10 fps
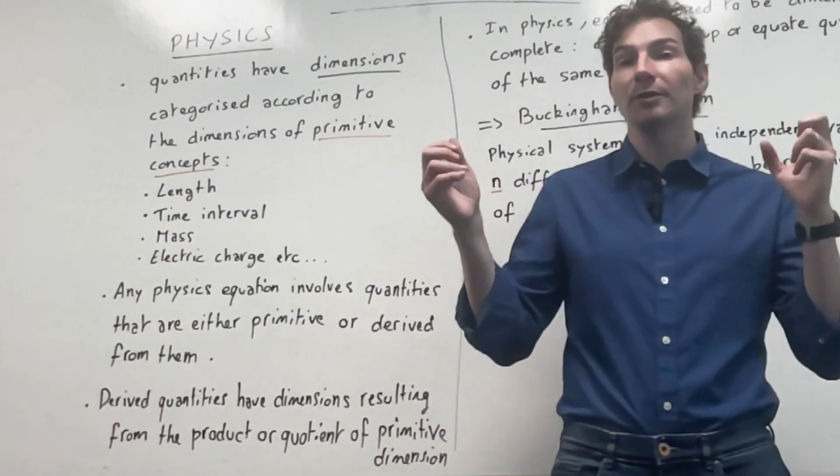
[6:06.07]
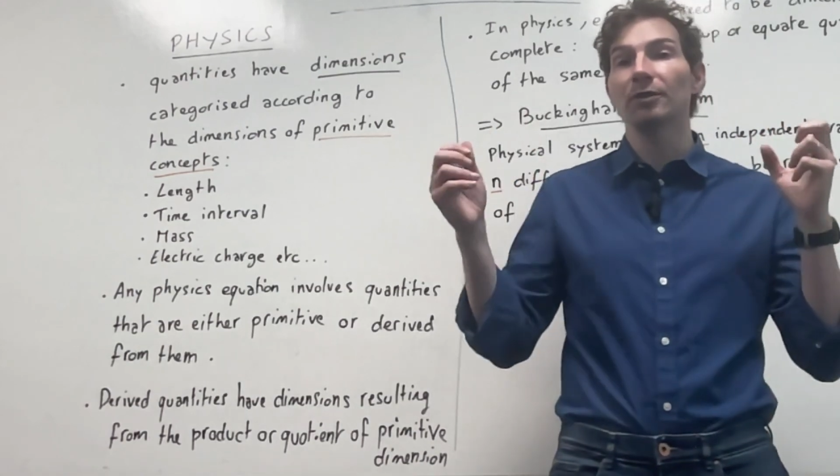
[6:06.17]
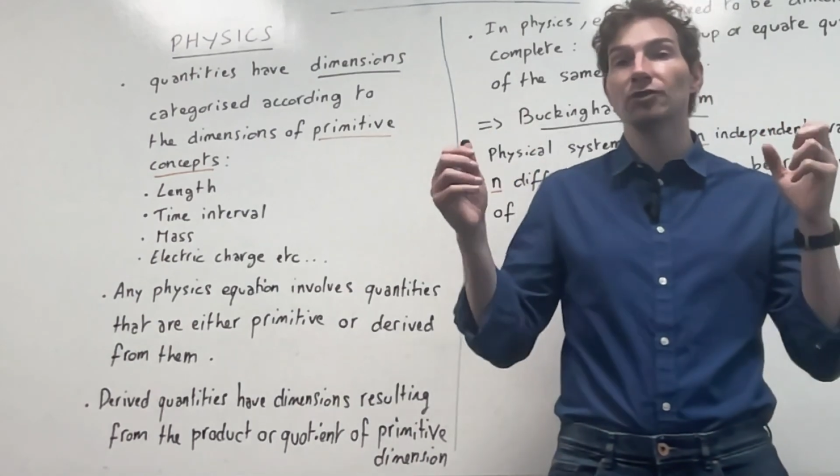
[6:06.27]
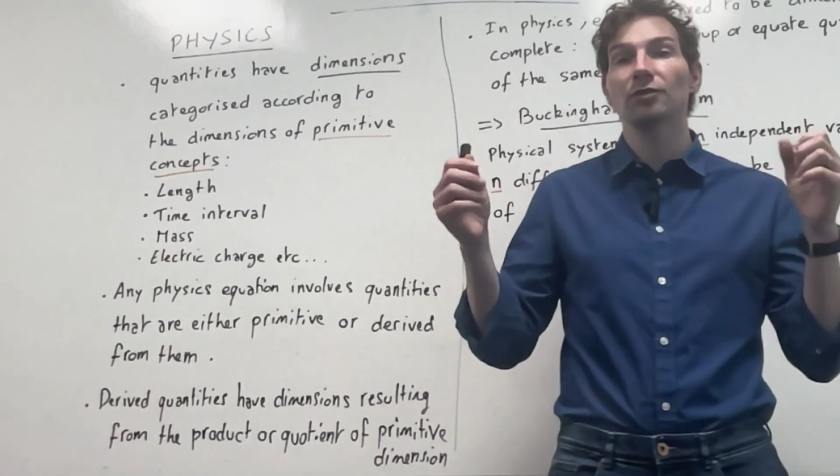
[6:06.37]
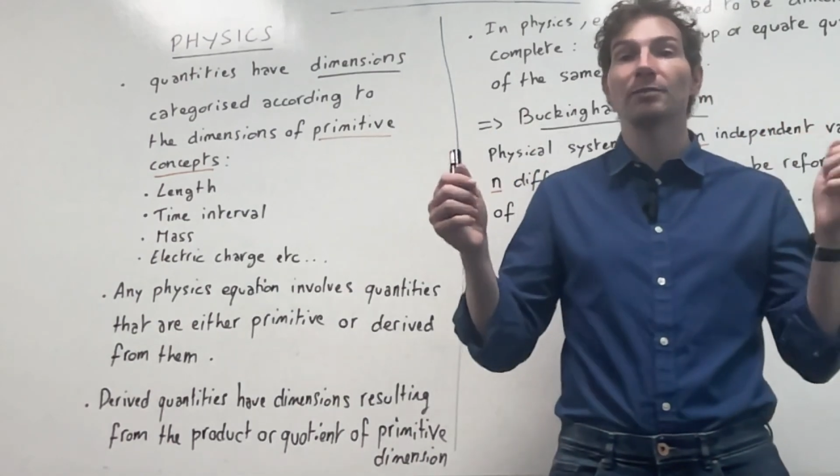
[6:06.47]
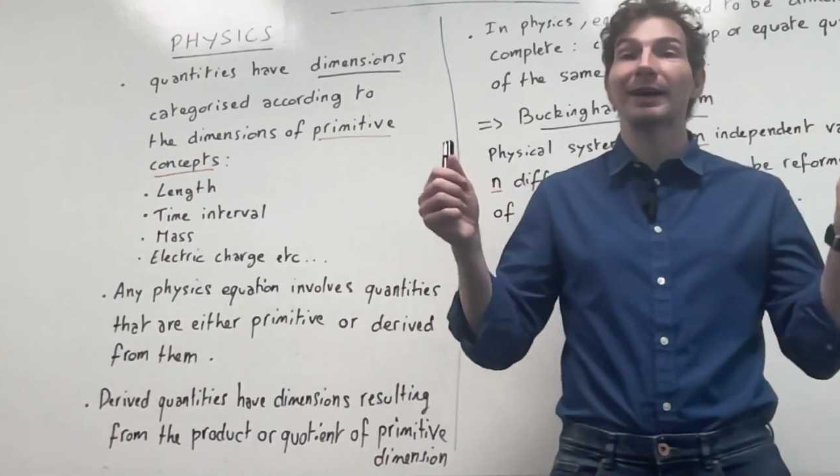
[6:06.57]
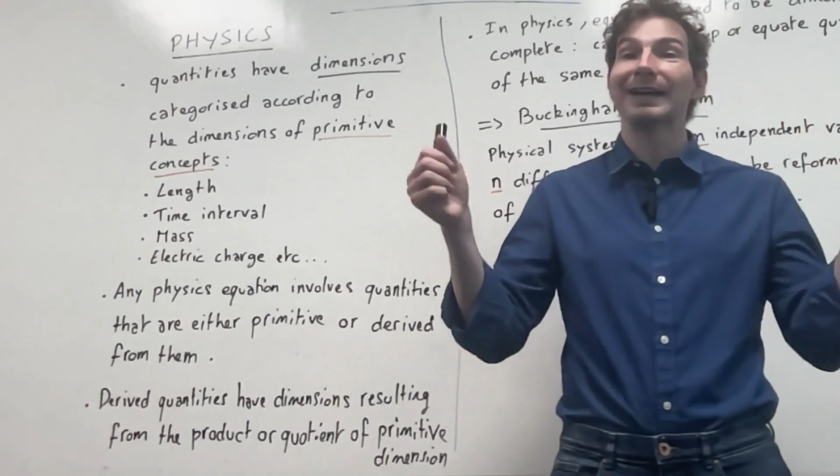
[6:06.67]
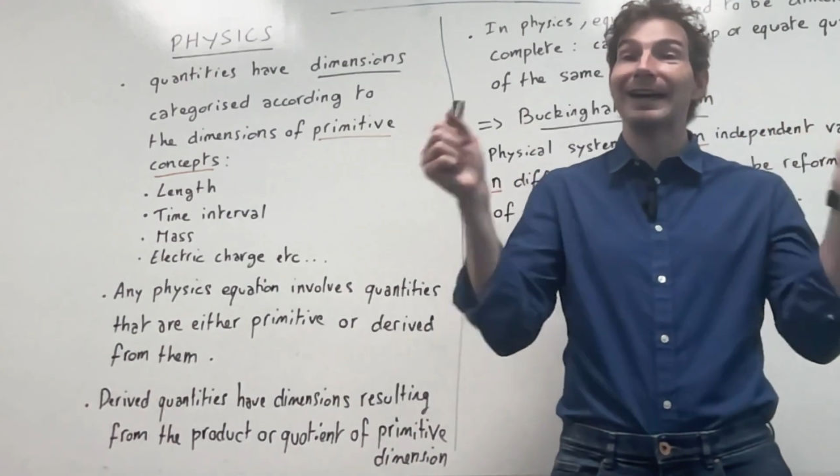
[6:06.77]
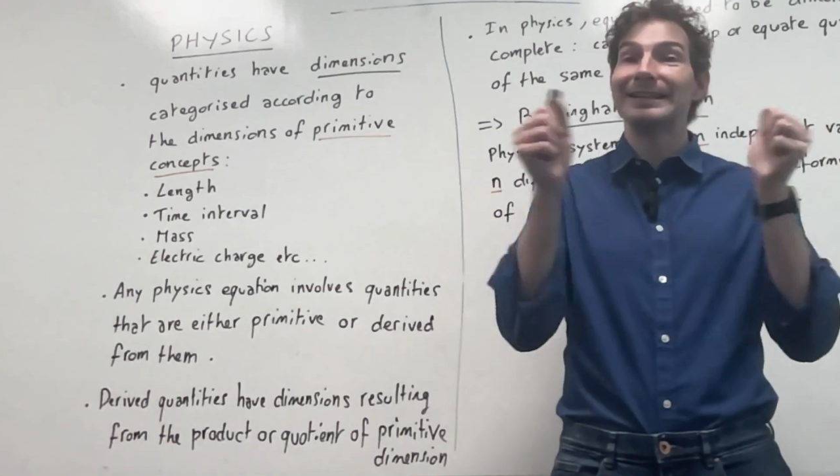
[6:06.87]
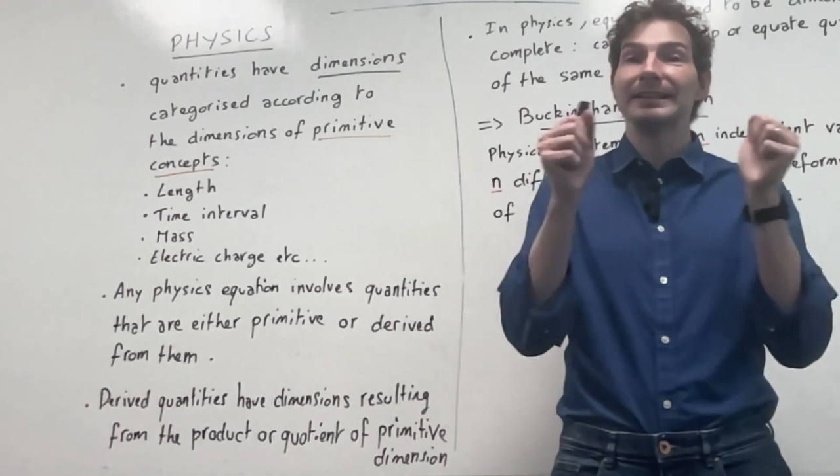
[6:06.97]
dimension
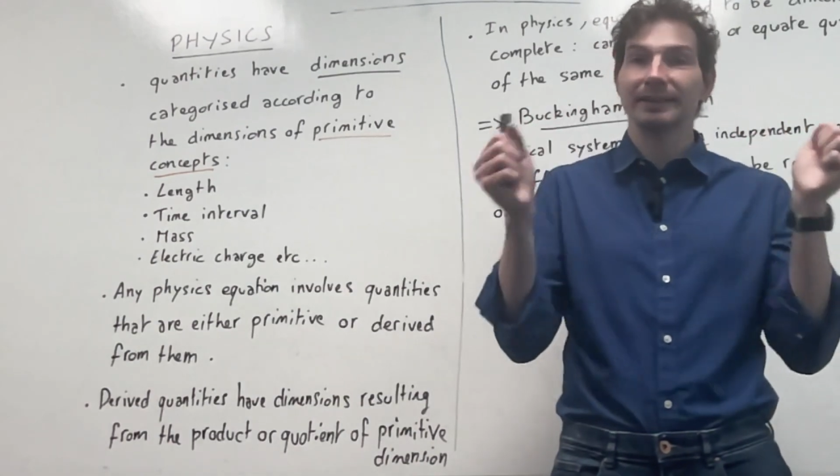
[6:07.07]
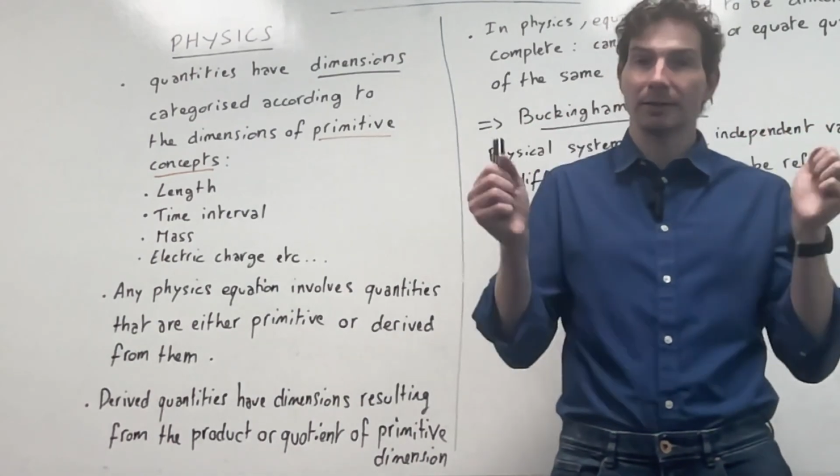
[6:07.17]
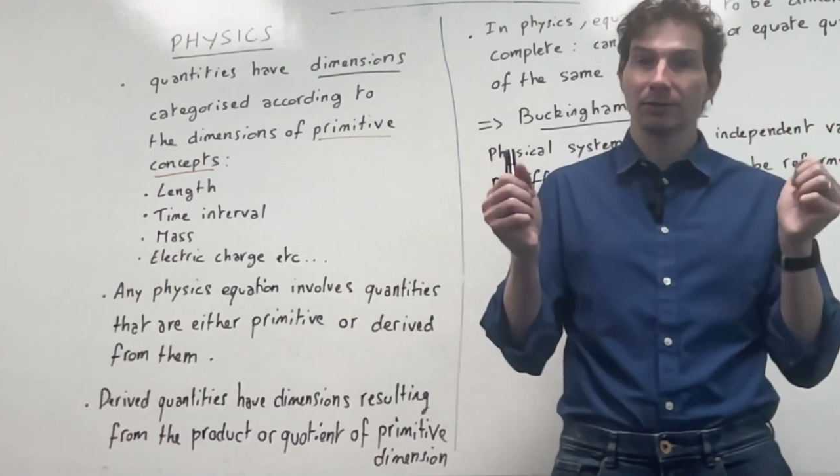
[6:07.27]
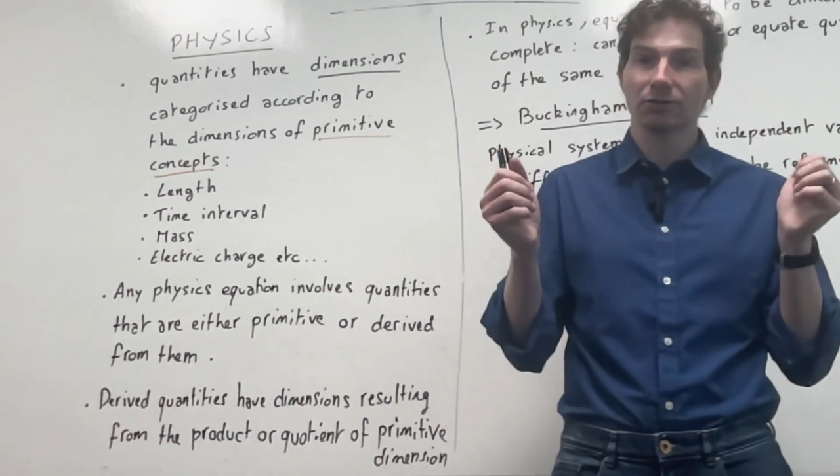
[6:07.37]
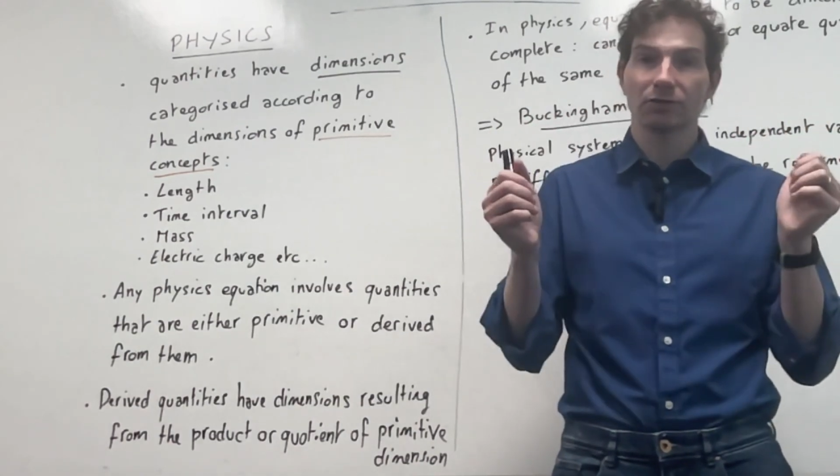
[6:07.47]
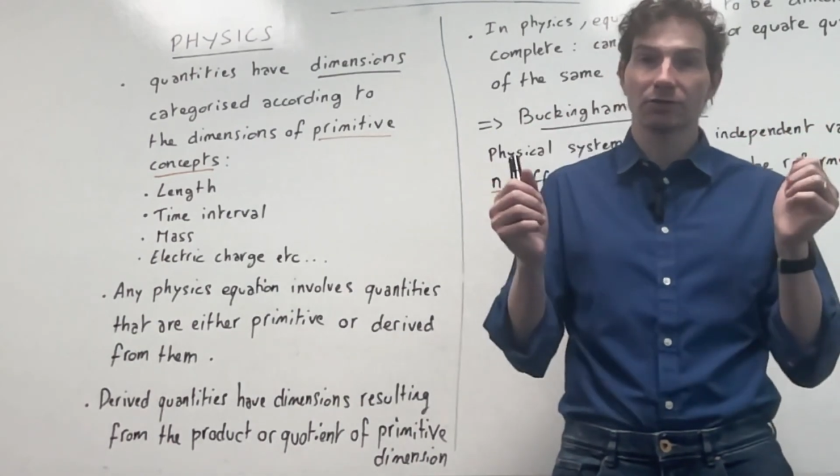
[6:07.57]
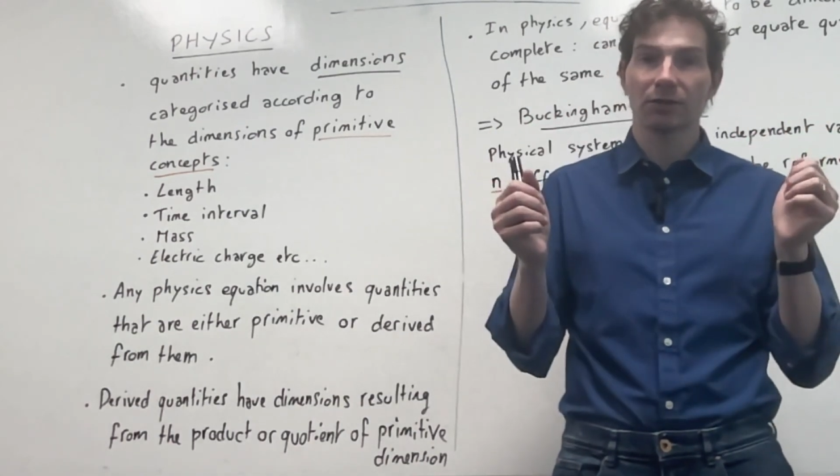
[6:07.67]
by adding dimensions,